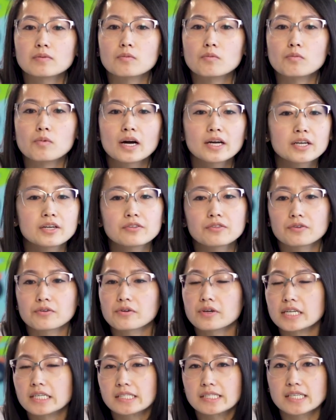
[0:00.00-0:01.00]
walking
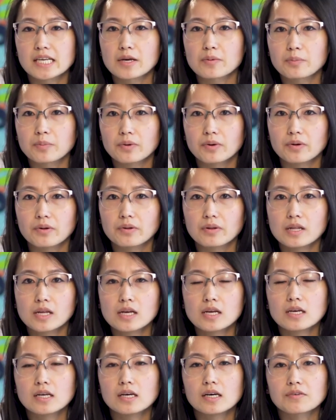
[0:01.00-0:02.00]
through an example
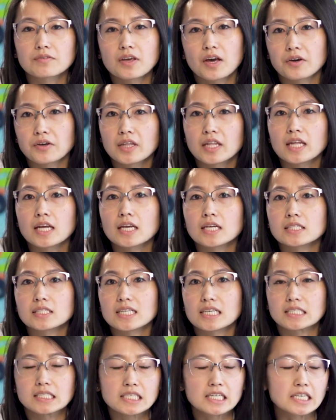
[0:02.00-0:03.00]
of calculating
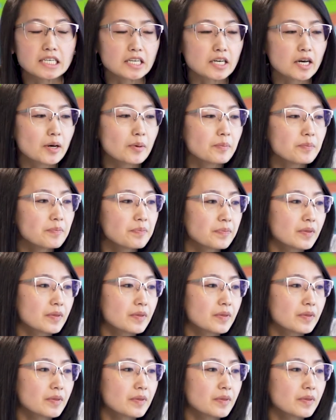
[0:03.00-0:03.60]
debt to income,